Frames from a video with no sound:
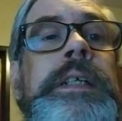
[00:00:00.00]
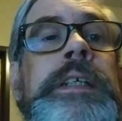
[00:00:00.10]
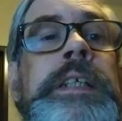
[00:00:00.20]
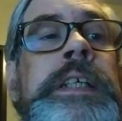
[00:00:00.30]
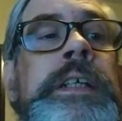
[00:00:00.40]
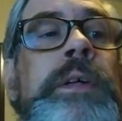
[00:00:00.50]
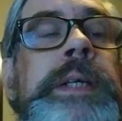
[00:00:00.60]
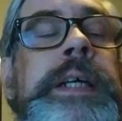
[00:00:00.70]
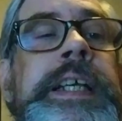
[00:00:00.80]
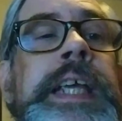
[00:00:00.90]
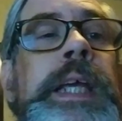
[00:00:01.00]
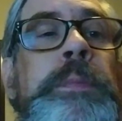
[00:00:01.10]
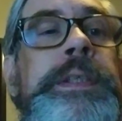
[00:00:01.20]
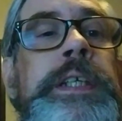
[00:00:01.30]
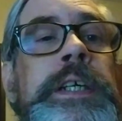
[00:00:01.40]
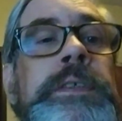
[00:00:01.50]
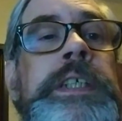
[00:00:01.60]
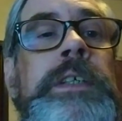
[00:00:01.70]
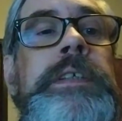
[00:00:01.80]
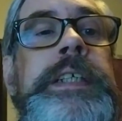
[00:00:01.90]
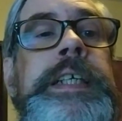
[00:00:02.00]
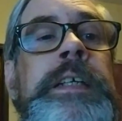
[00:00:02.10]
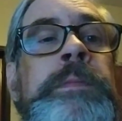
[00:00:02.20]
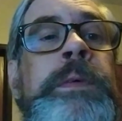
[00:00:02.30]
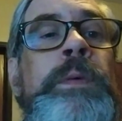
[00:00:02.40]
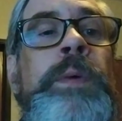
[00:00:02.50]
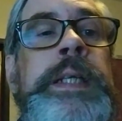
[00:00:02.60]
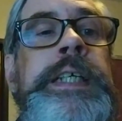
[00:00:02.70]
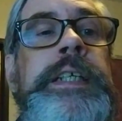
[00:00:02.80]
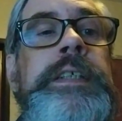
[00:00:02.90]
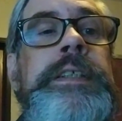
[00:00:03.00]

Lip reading: You don't get to keep it, though. You only get it for 1 year, and